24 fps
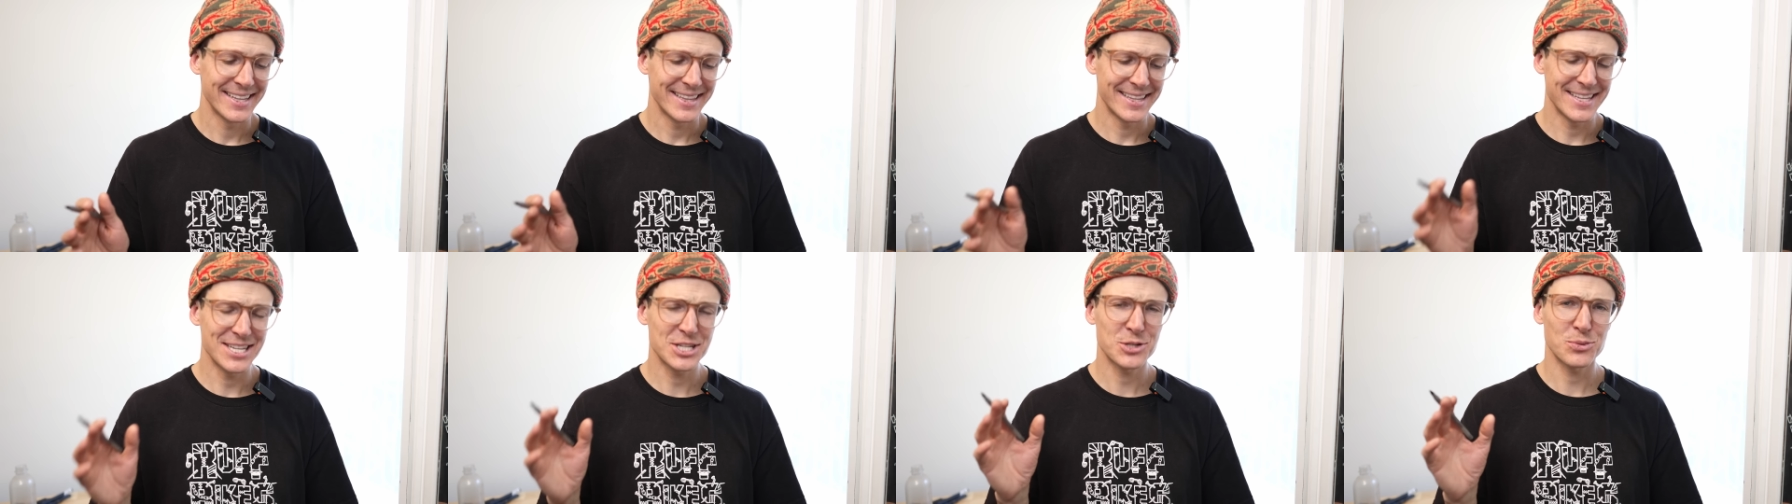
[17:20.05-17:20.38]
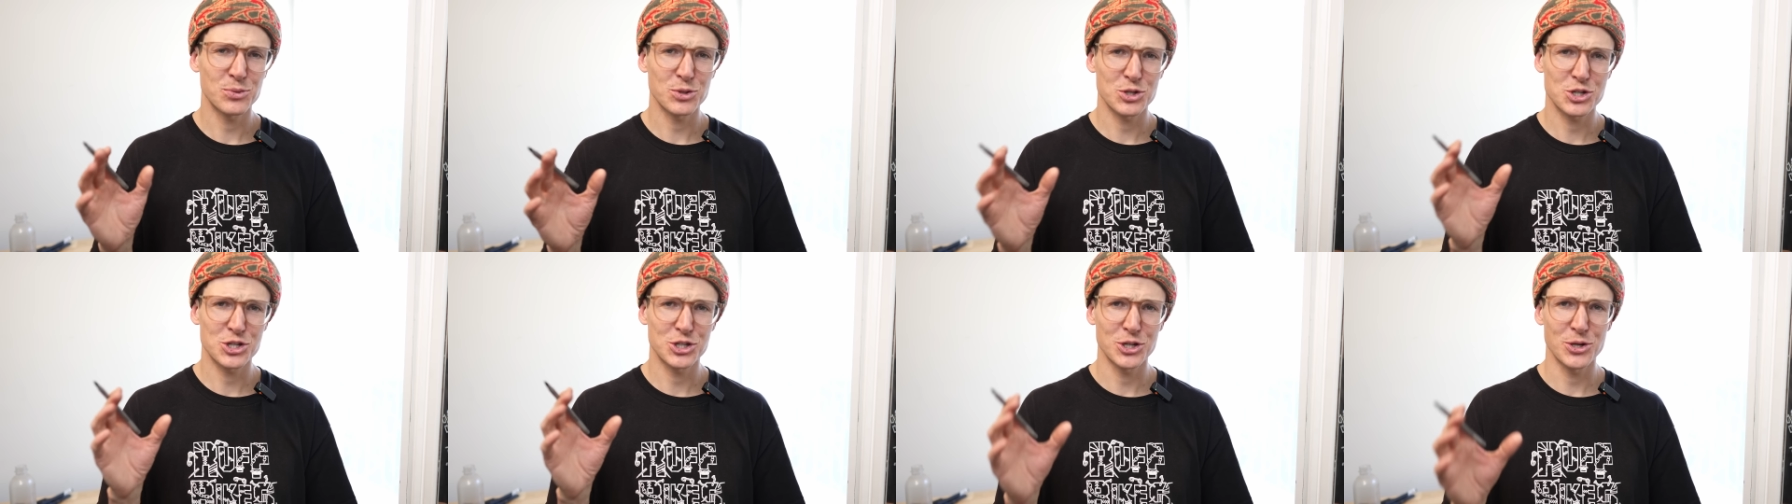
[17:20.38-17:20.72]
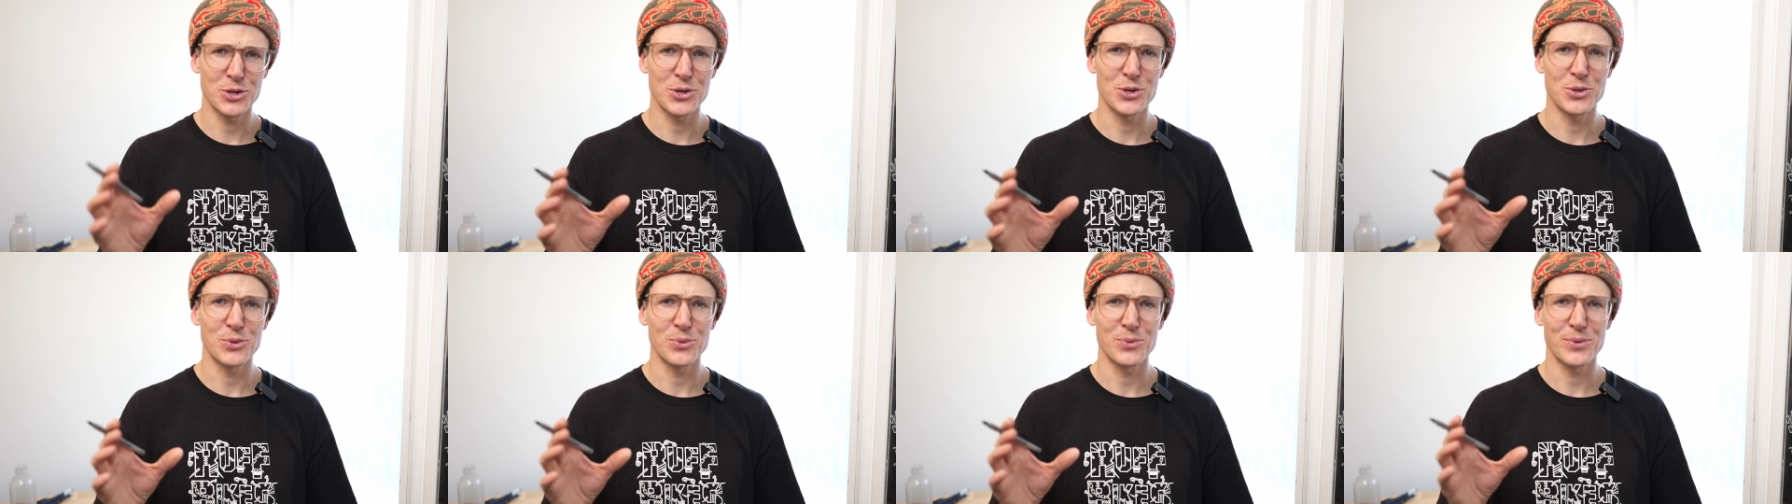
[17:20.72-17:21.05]
this will show
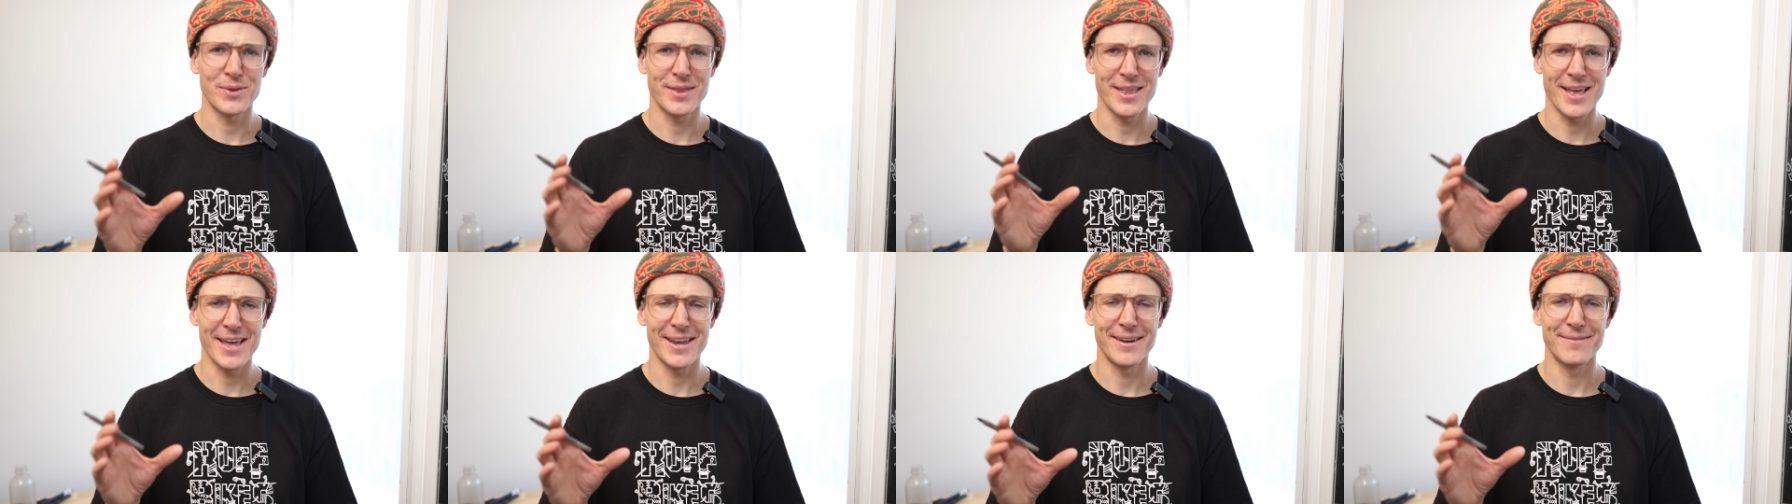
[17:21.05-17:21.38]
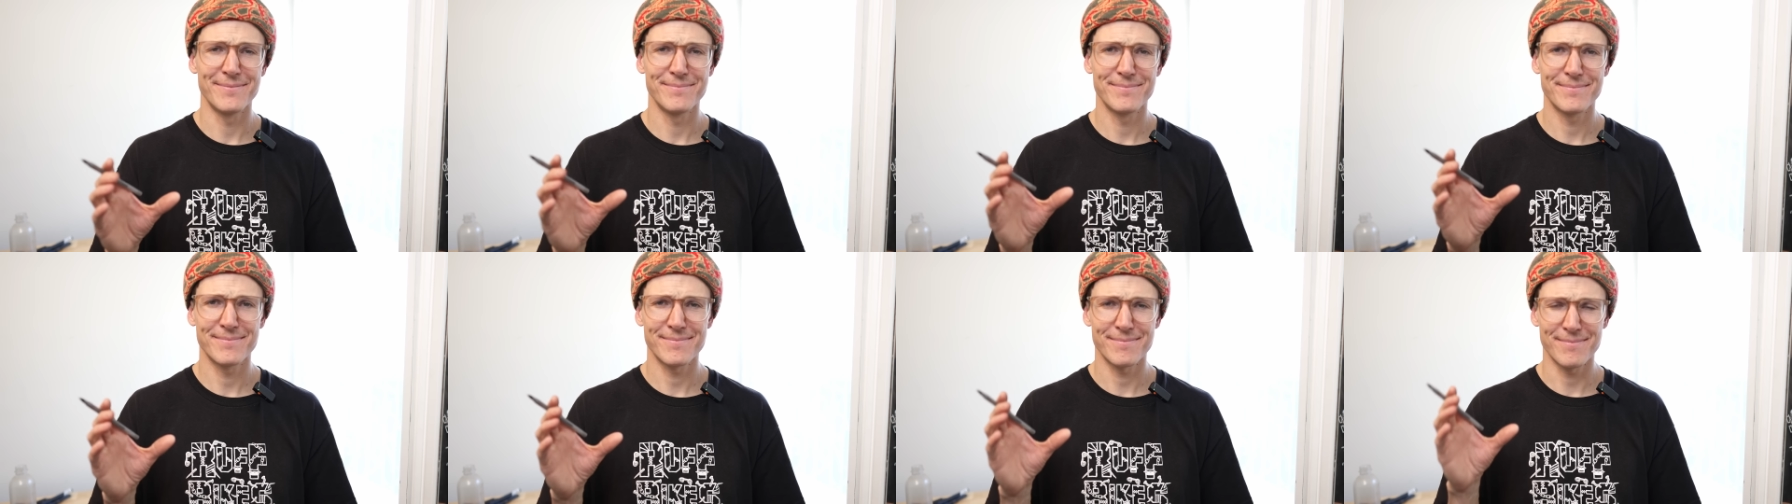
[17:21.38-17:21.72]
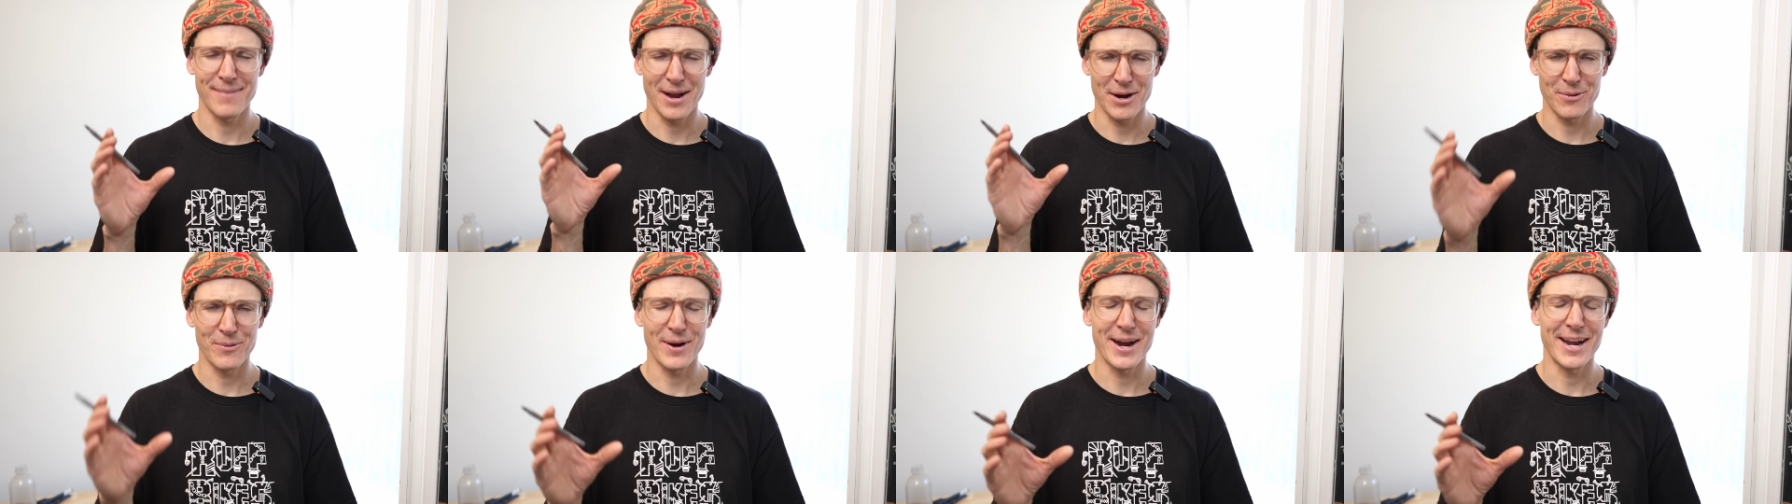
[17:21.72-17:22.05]
you that
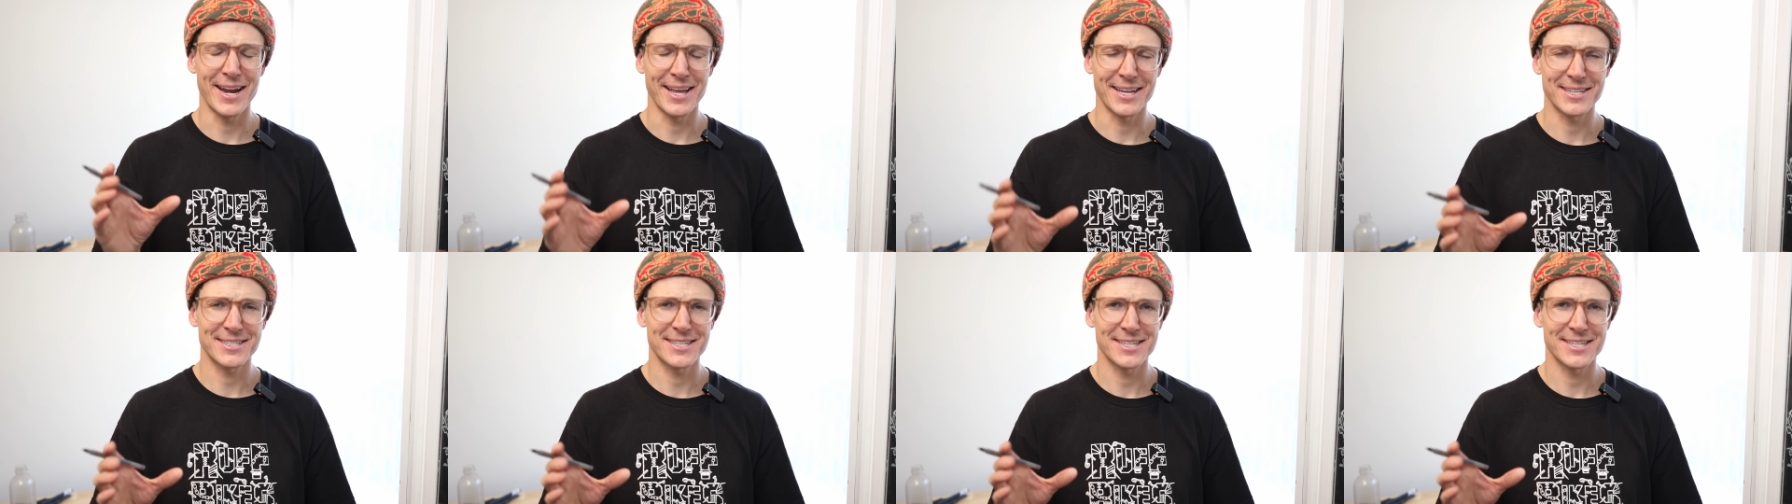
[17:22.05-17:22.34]
my rating